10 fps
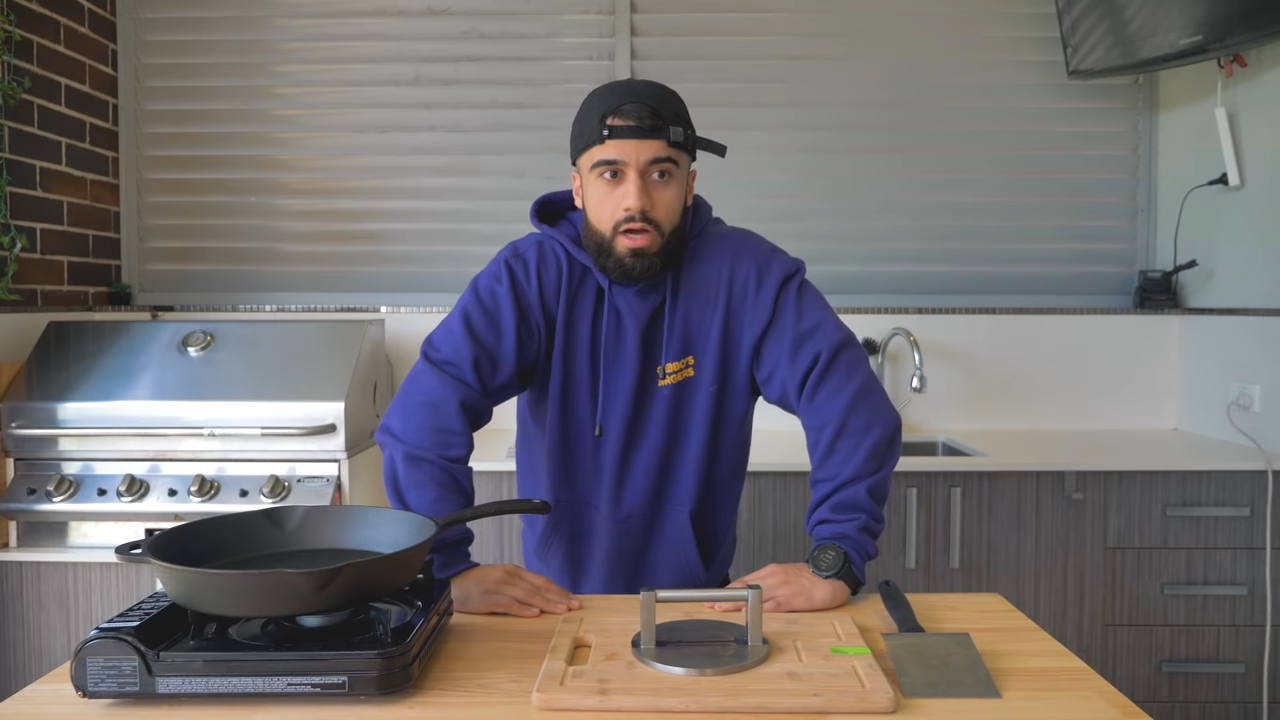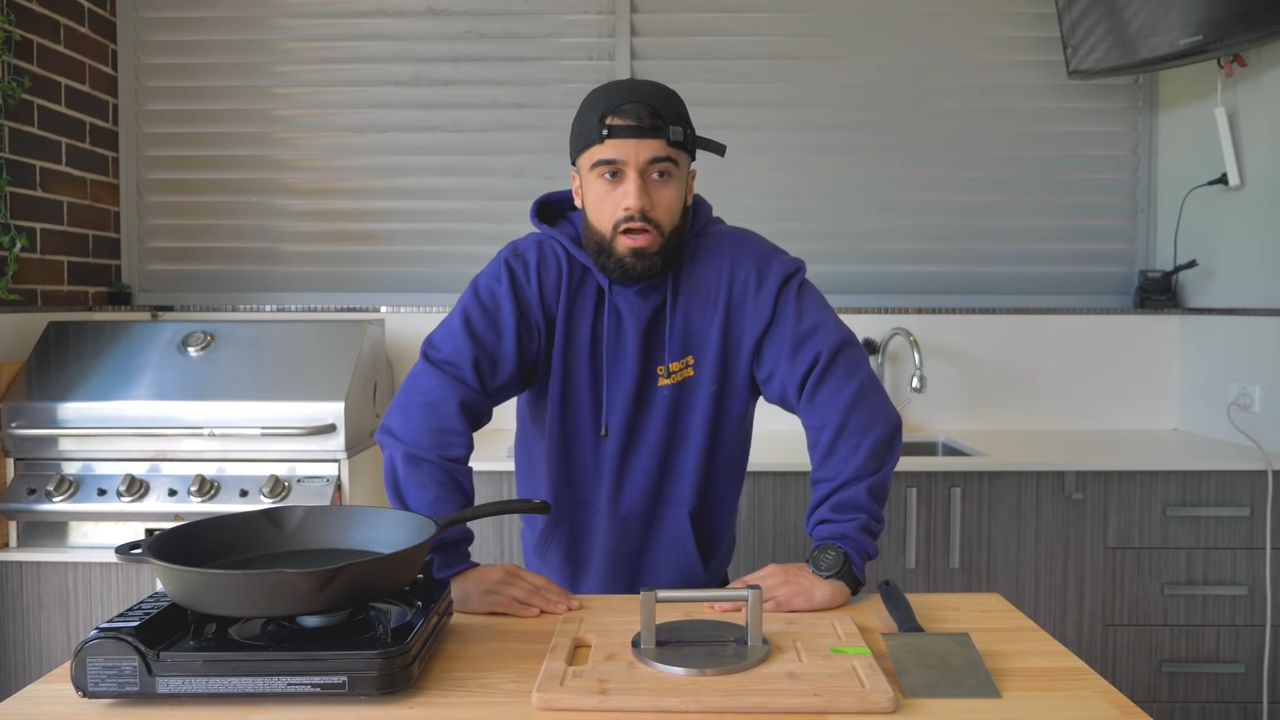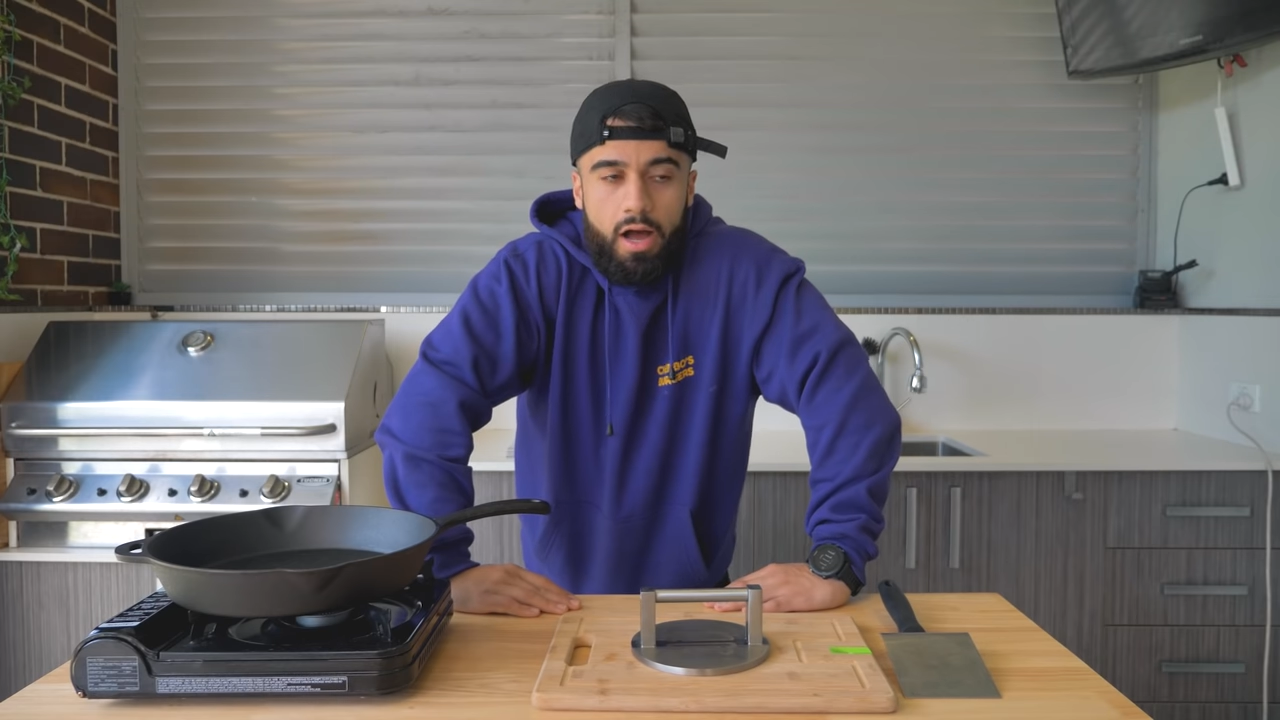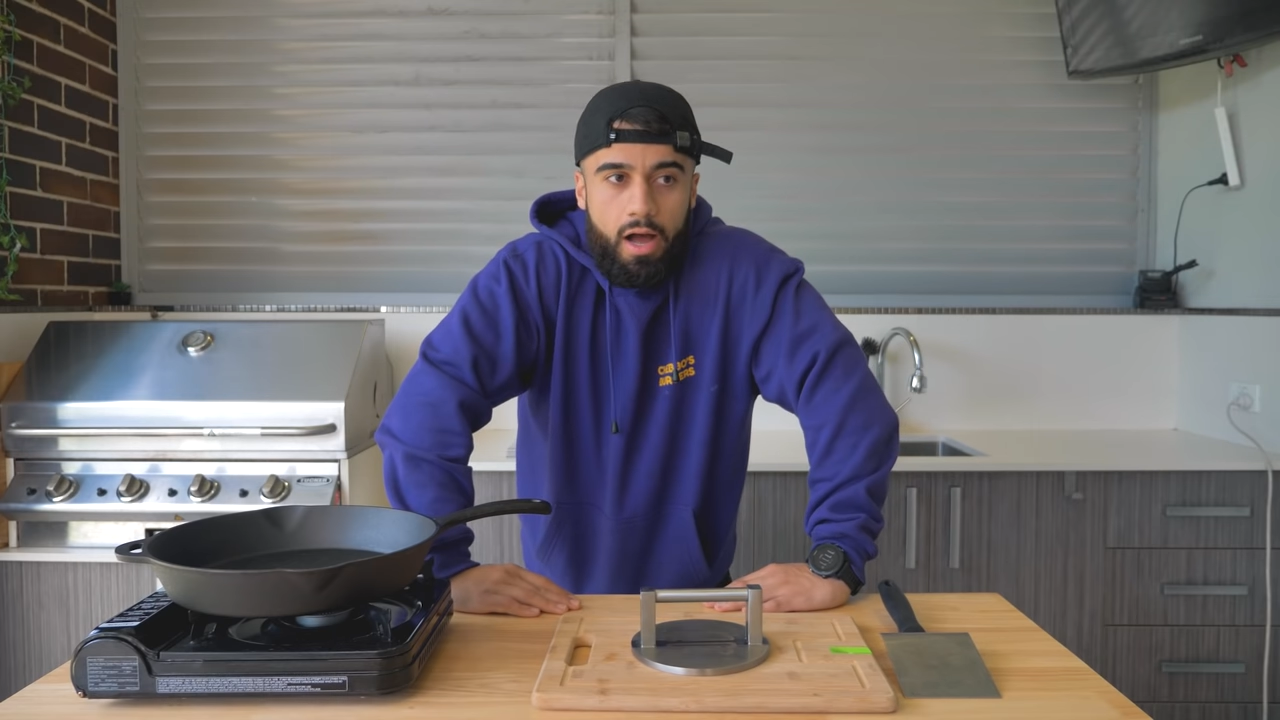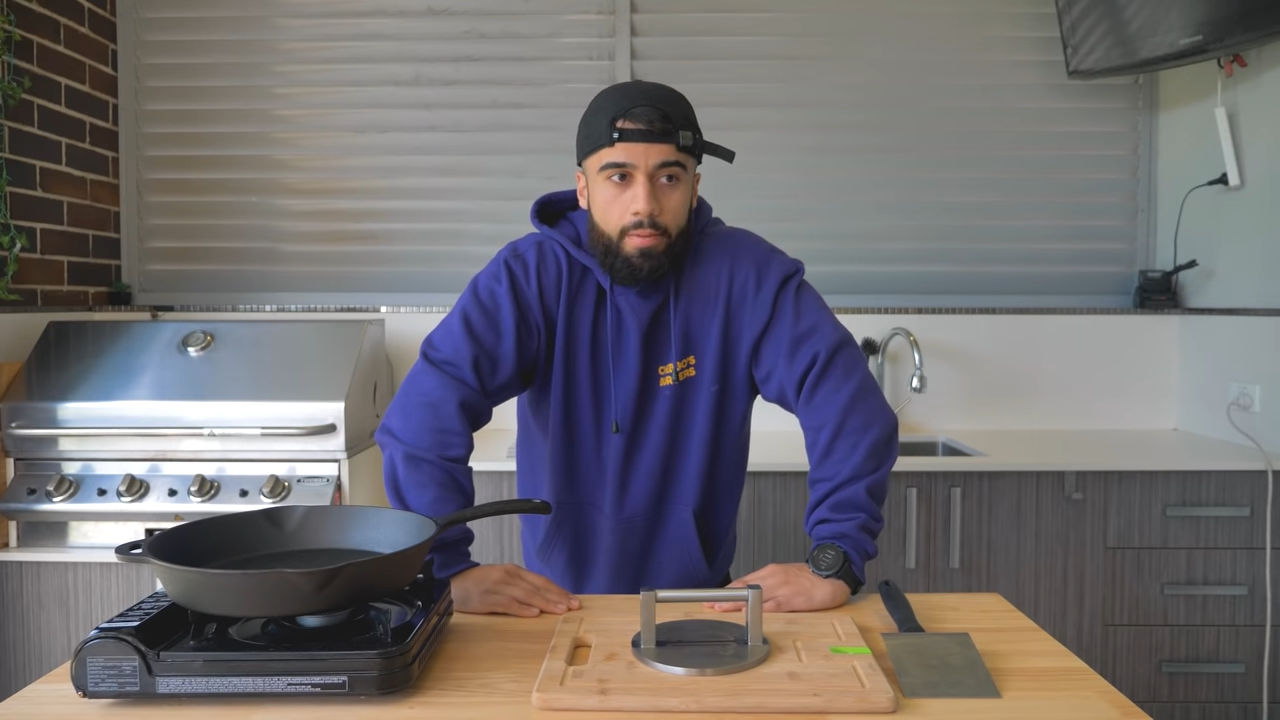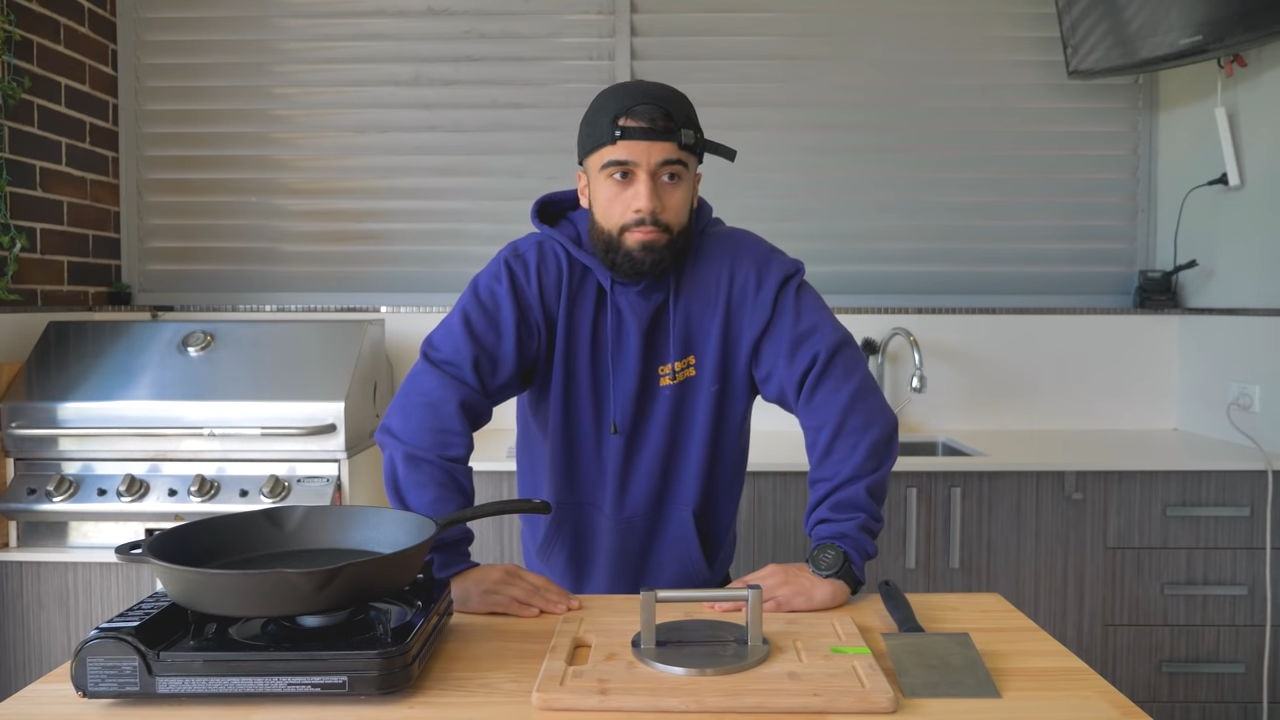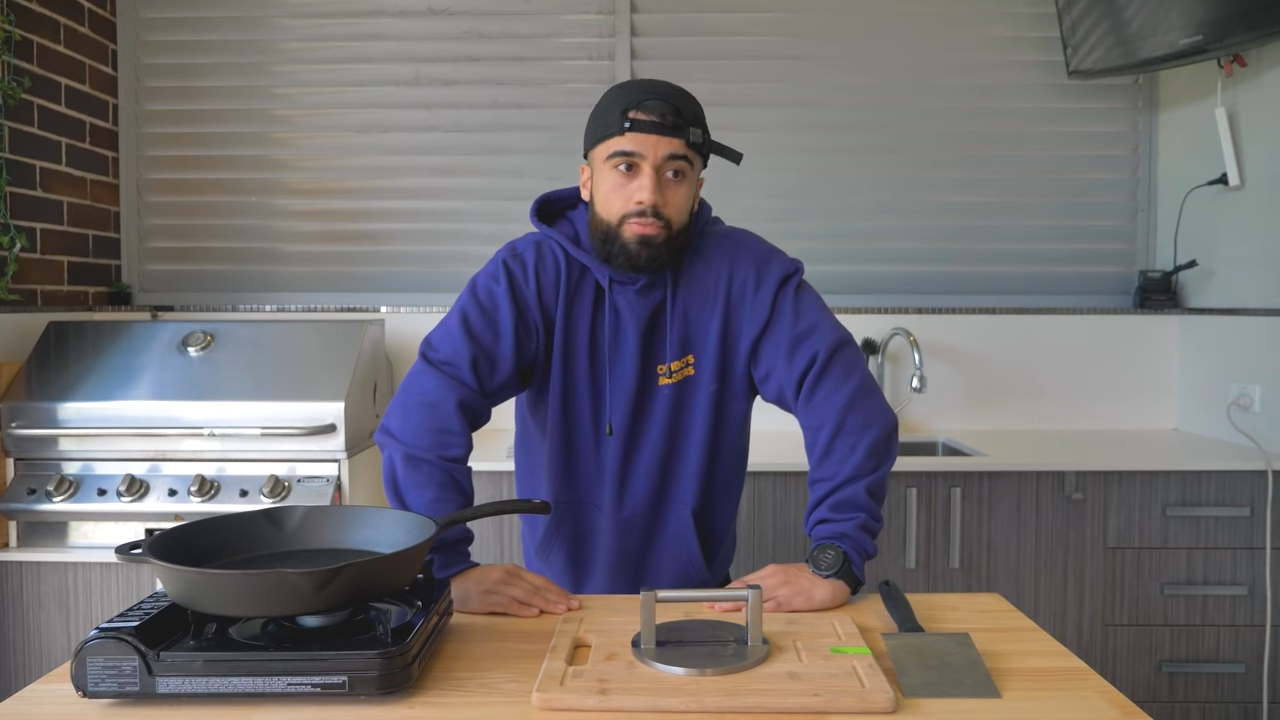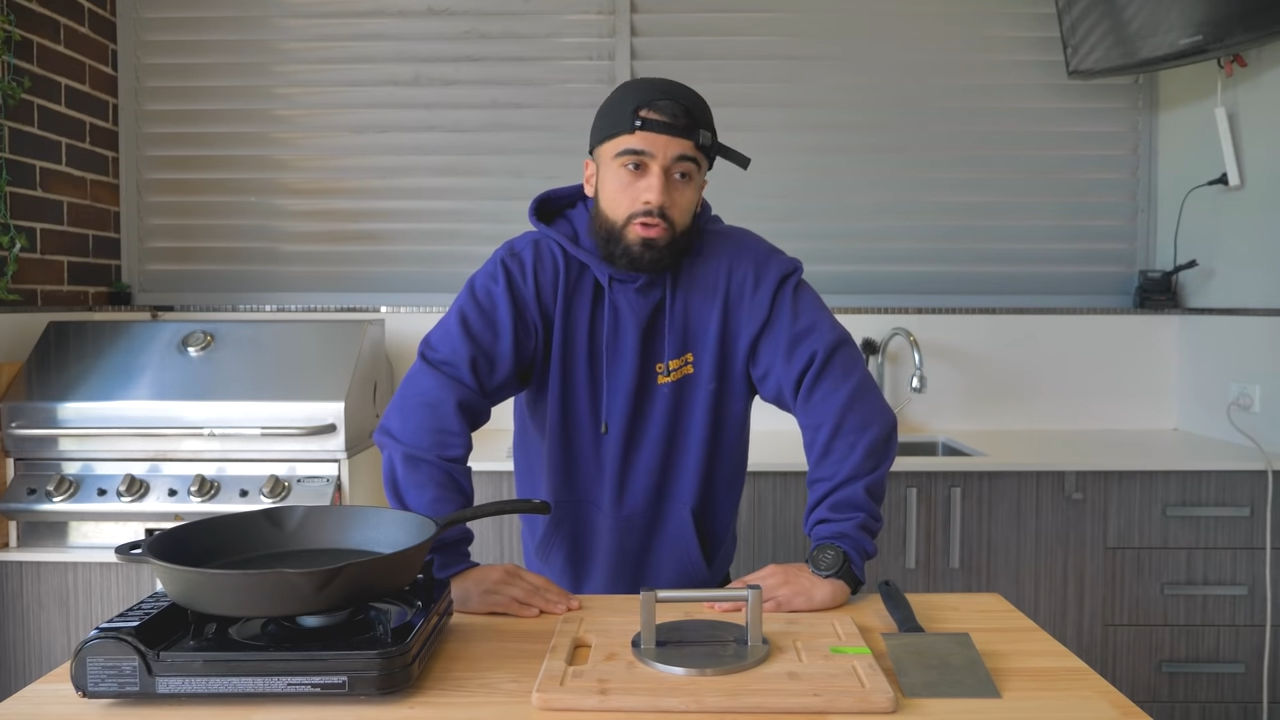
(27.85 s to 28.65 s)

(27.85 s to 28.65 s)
Um, I'm